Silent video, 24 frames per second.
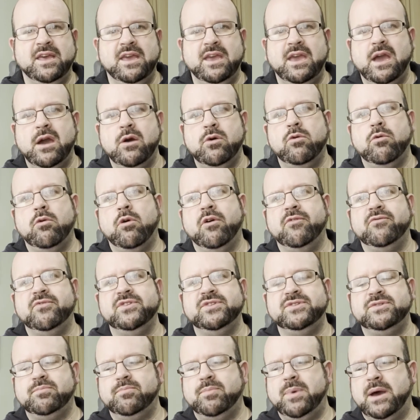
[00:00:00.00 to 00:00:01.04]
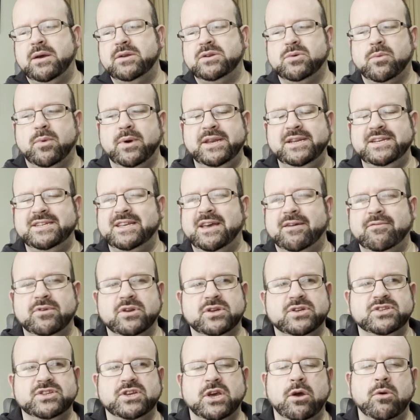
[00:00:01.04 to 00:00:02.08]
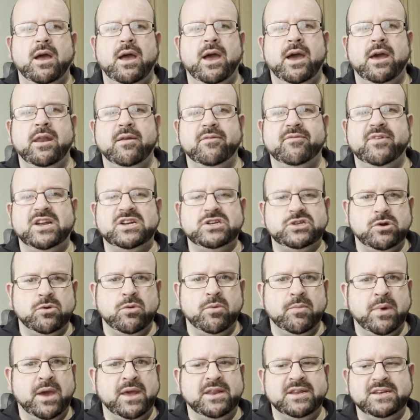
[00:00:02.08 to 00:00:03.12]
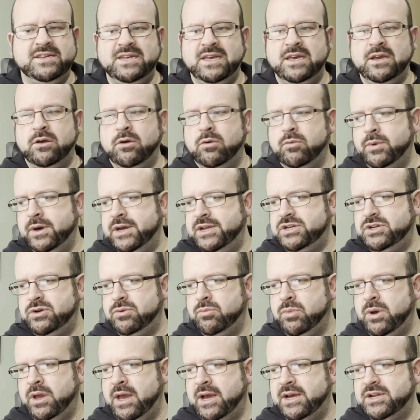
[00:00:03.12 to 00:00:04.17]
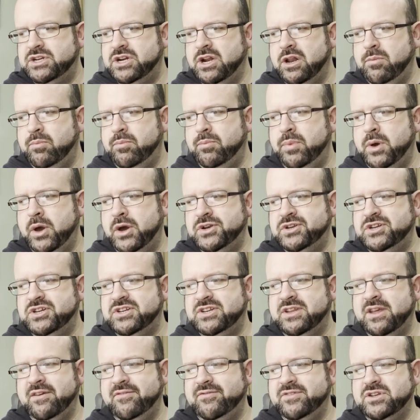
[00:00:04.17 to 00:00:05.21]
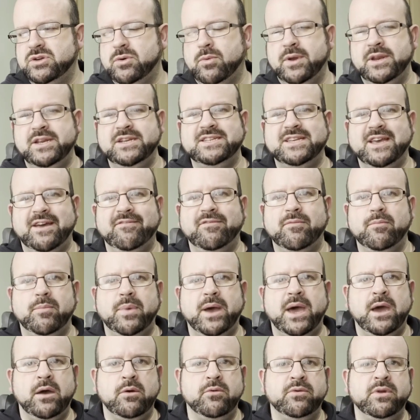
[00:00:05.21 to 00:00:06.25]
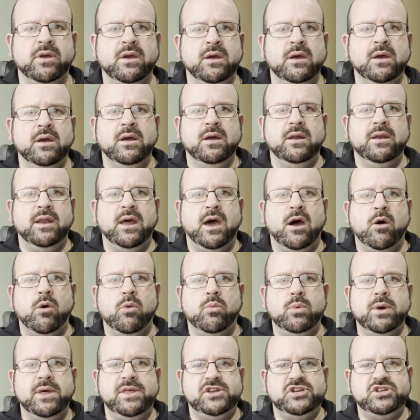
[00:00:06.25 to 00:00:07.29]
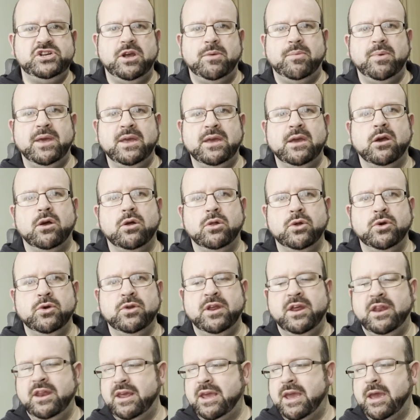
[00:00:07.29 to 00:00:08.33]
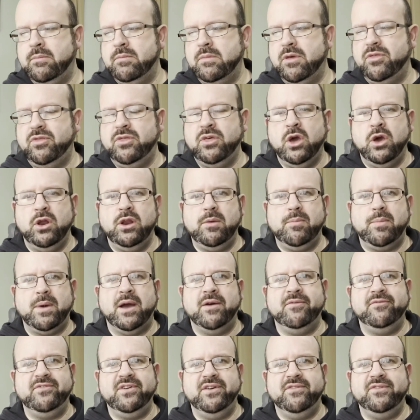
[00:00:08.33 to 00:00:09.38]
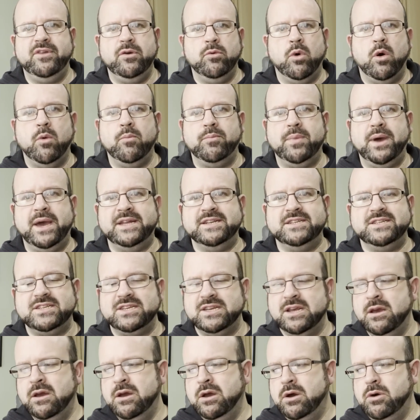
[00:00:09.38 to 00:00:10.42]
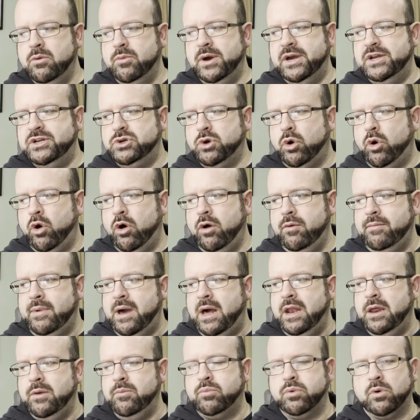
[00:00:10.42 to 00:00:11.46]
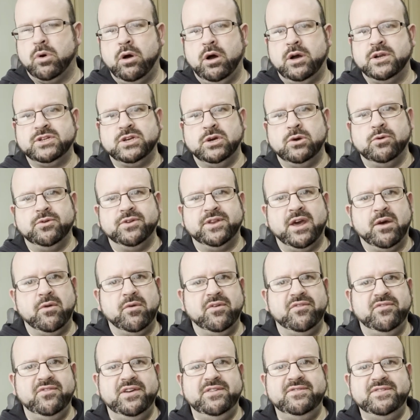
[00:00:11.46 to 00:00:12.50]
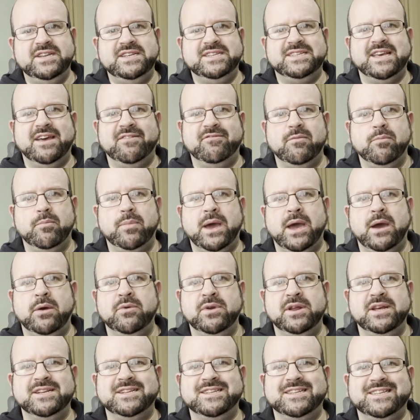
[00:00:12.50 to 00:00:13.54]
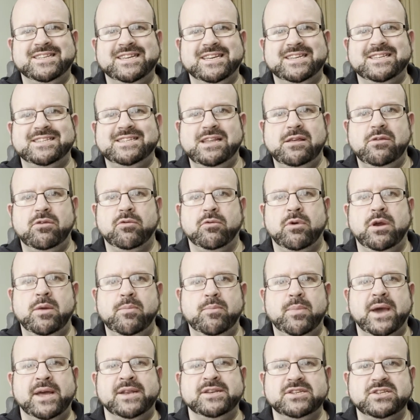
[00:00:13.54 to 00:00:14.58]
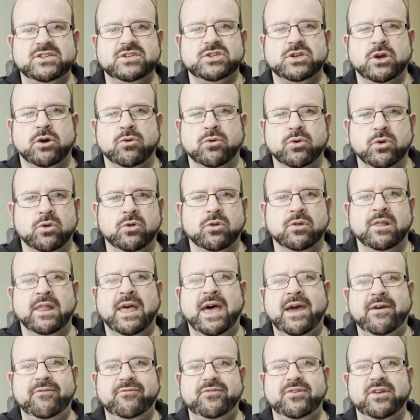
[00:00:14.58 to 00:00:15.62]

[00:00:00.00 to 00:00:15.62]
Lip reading: counter offered about 27 or so, and eventually we made a deal which we actually purchased it for £27. Now with shipping included, it came to £30.51, which automatically brought our total down to £57.63 total left